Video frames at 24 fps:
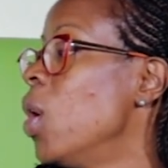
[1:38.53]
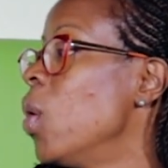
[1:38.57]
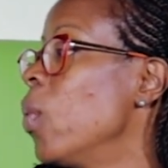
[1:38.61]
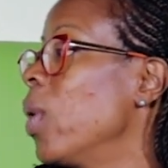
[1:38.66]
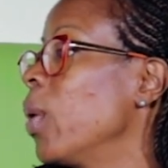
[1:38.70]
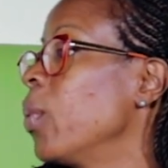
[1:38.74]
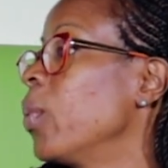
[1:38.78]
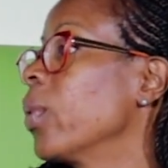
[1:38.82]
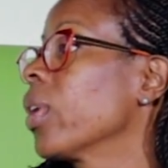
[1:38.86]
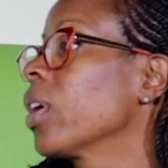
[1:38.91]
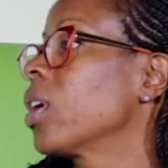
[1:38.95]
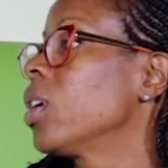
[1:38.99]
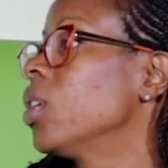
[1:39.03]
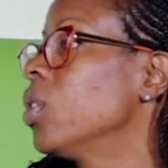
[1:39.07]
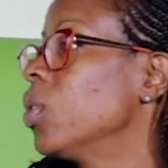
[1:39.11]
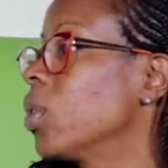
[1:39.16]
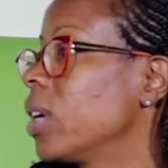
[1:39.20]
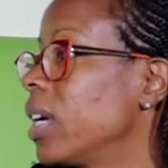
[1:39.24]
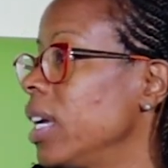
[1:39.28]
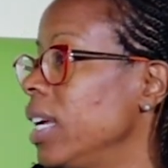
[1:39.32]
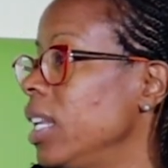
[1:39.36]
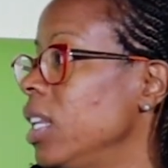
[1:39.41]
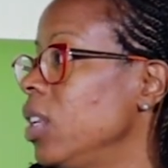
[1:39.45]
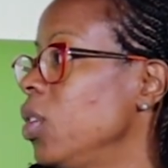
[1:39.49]
When we're
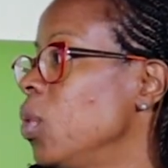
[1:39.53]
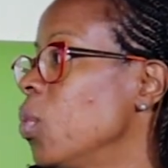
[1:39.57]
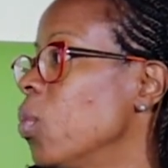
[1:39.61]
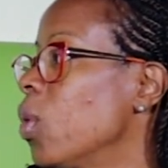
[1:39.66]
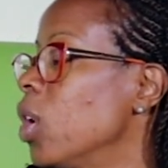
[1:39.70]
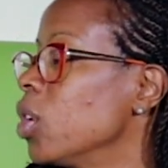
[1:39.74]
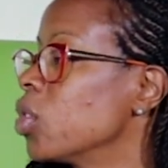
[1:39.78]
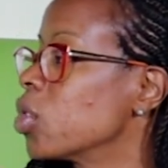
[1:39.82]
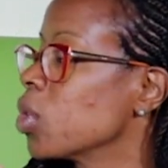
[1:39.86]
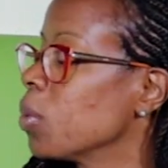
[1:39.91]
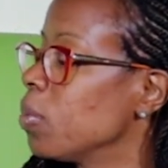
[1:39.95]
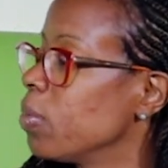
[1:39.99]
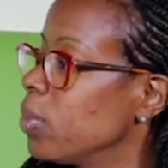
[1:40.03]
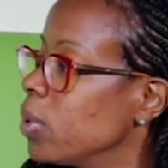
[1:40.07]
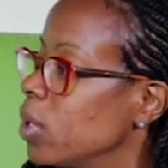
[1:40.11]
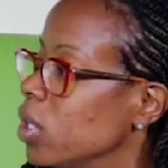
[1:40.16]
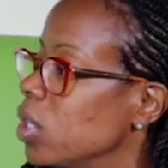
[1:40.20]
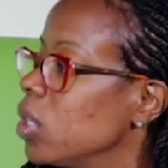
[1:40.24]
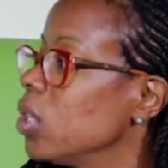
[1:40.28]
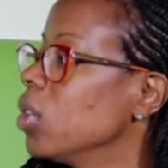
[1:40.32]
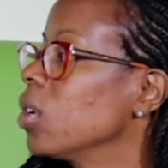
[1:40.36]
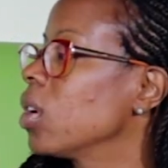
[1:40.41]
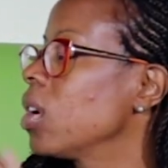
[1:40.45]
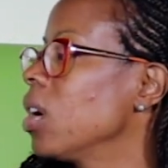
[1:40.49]
cooking, you want to
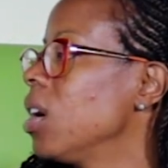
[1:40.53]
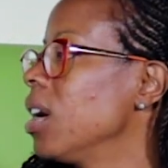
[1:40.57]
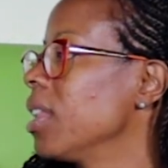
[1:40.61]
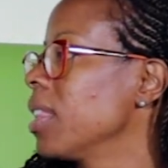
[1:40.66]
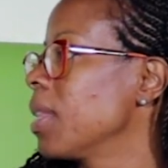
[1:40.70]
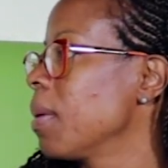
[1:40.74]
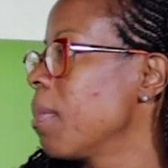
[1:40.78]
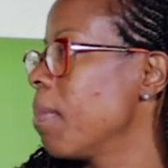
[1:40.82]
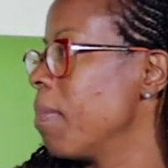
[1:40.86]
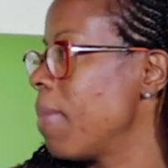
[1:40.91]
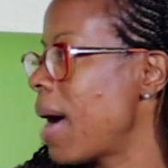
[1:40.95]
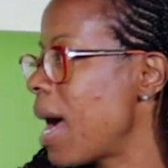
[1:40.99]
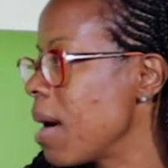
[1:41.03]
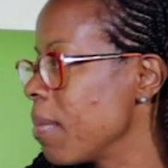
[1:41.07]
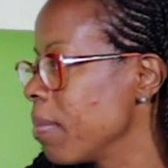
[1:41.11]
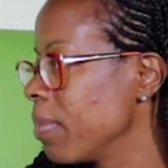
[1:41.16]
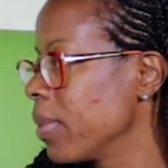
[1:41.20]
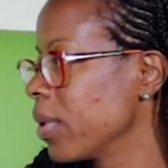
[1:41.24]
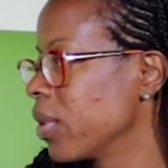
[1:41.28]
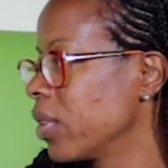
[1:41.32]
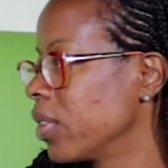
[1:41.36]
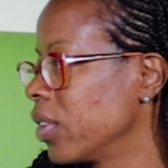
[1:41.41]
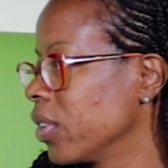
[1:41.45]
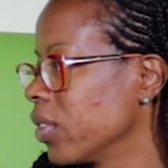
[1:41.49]
cook on the back
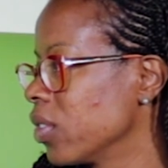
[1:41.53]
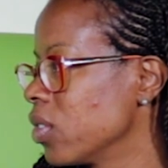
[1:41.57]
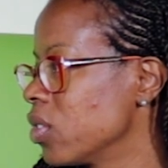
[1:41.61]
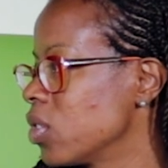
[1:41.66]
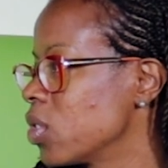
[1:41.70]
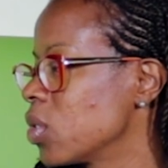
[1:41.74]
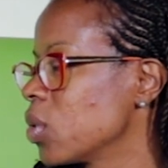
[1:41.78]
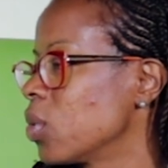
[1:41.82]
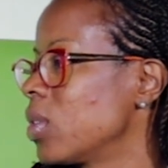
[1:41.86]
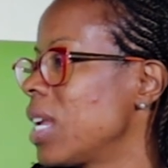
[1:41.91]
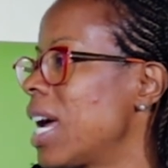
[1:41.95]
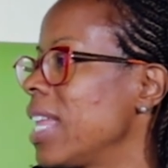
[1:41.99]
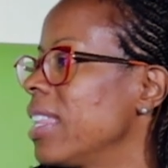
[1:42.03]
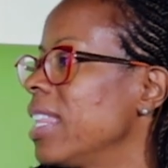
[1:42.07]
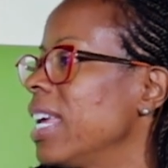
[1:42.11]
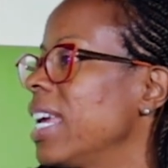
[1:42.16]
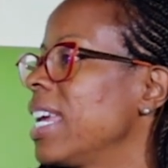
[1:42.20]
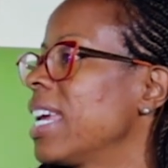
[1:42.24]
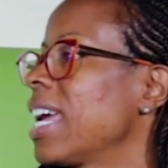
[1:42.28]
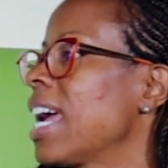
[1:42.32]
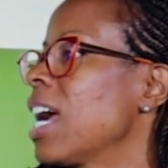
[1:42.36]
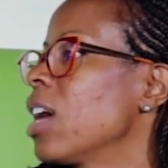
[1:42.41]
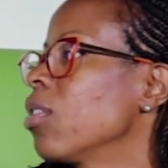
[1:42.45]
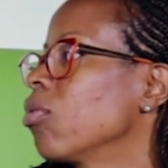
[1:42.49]
burners so that they
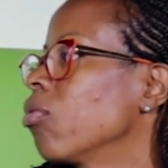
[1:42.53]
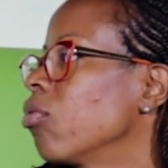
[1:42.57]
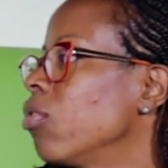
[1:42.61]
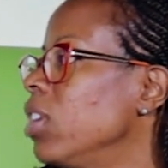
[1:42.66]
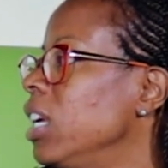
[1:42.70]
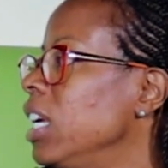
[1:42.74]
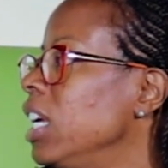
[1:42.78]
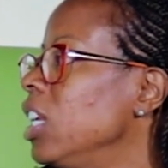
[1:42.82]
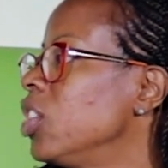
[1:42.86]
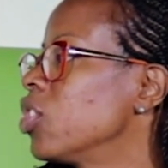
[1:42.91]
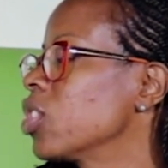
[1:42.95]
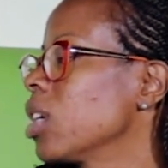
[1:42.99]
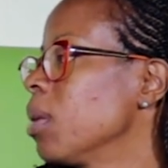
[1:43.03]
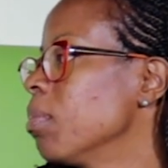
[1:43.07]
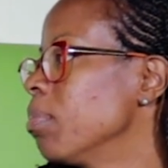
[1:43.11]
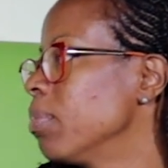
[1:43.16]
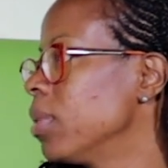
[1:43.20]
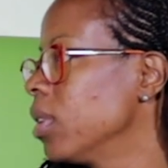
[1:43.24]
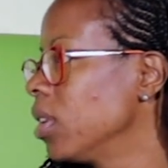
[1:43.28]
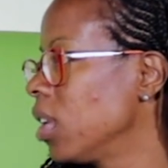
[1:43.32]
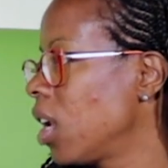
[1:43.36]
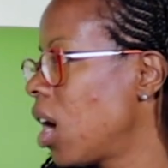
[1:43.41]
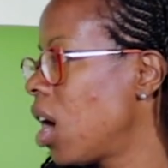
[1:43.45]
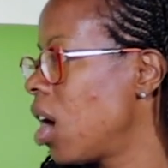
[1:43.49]
can't reach and
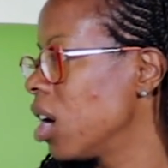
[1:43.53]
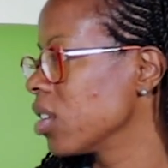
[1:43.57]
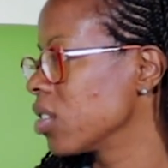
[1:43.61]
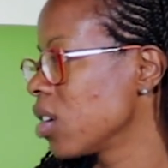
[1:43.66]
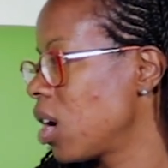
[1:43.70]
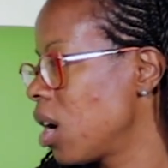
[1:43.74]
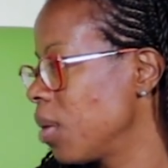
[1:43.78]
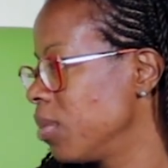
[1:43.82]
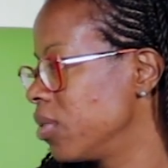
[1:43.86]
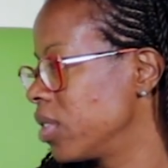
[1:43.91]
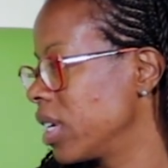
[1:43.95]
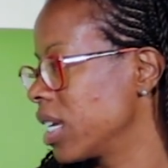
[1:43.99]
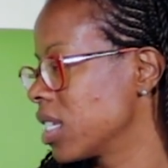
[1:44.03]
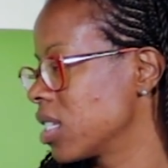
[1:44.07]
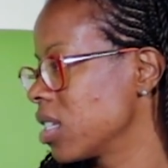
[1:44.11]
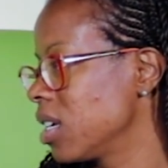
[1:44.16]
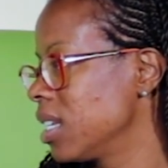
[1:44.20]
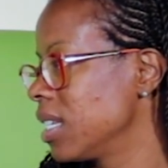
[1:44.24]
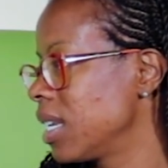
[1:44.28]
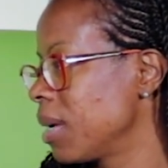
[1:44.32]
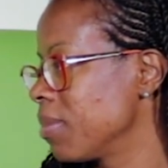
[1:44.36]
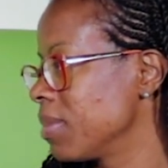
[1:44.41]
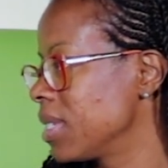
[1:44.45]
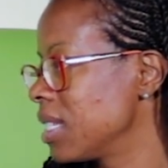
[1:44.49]
pull hot objects
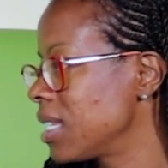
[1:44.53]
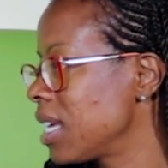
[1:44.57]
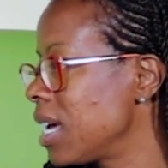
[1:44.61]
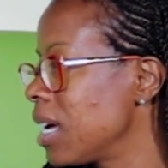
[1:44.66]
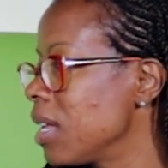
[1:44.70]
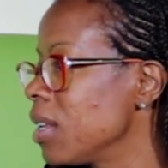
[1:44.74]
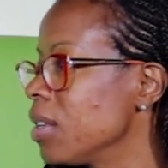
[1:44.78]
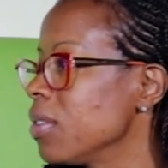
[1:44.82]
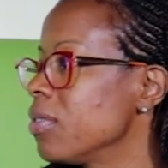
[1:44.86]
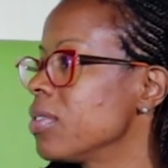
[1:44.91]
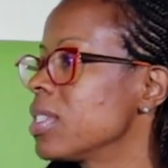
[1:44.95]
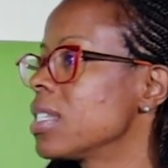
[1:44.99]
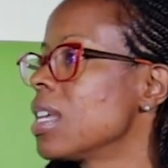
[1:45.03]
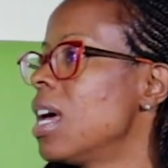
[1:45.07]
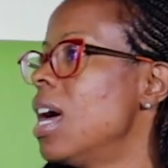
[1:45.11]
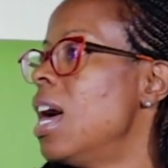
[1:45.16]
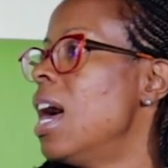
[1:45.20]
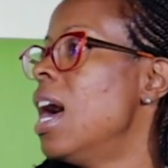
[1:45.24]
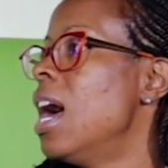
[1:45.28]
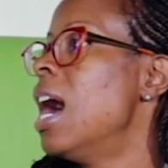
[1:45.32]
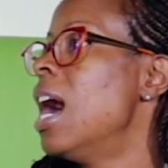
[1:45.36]
on themselves.